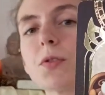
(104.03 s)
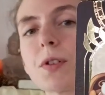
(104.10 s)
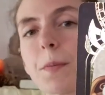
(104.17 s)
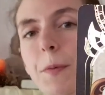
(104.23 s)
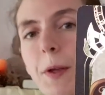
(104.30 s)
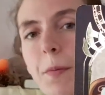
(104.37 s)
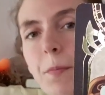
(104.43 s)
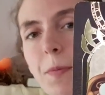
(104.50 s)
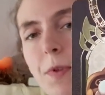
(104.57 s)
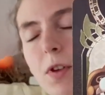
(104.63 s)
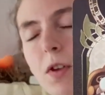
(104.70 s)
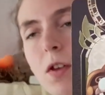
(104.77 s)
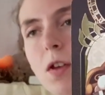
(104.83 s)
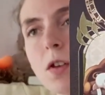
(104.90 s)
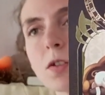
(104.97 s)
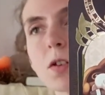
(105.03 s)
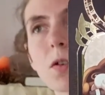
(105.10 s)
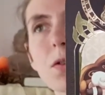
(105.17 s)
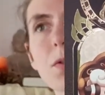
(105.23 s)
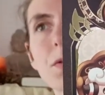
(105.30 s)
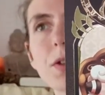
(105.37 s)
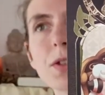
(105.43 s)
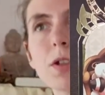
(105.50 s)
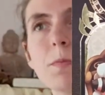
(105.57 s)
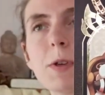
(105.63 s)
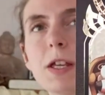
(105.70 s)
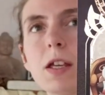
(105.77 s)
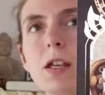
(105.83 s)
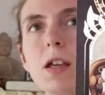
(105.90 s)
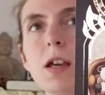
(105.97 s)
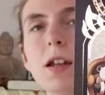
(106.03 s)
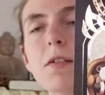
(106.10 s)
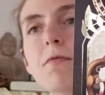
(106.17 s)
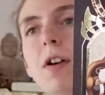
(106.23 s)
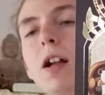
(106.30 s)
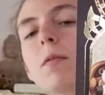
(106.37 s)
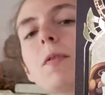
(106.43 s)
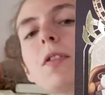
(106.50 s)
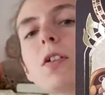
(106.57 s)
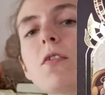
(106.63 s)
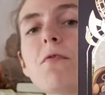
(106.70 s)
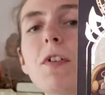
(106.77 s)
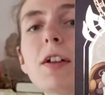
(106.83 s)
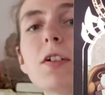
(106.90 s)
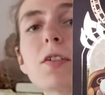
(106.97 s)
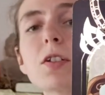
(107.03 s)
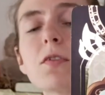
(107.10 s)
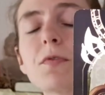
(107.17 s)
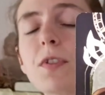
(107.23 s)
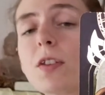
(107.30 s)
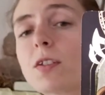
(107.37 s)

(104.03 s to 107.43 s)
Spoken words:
you something. So this could be an environment that you find yourself in.